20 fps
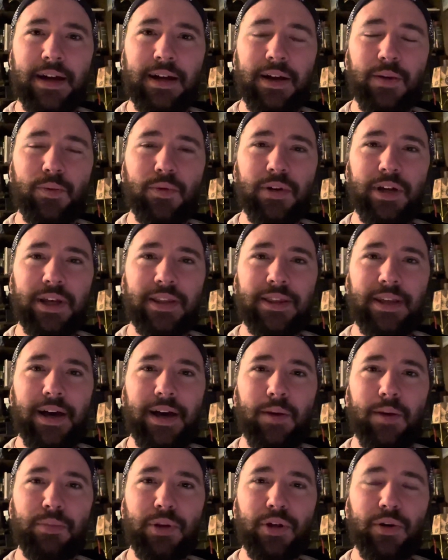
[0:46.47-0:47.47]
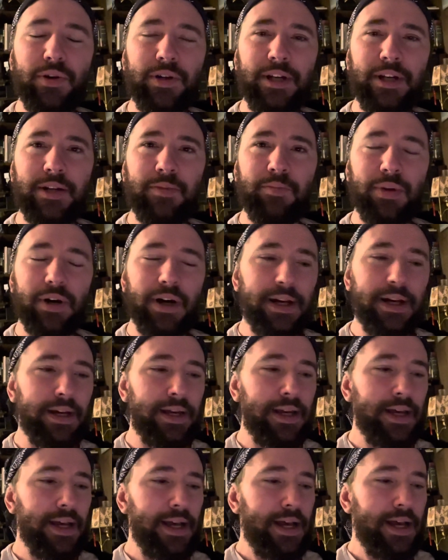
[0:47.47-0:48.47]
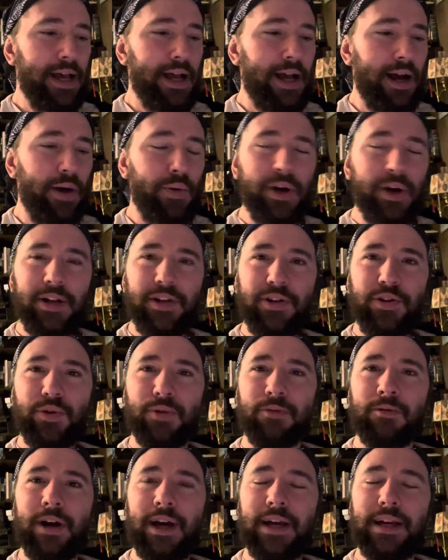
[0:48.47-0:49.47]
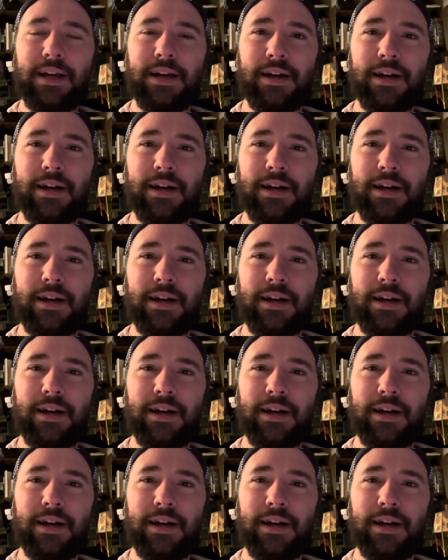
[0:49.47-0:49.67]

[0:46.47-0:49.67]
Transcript: I will get that uploaded, but I want to do it right.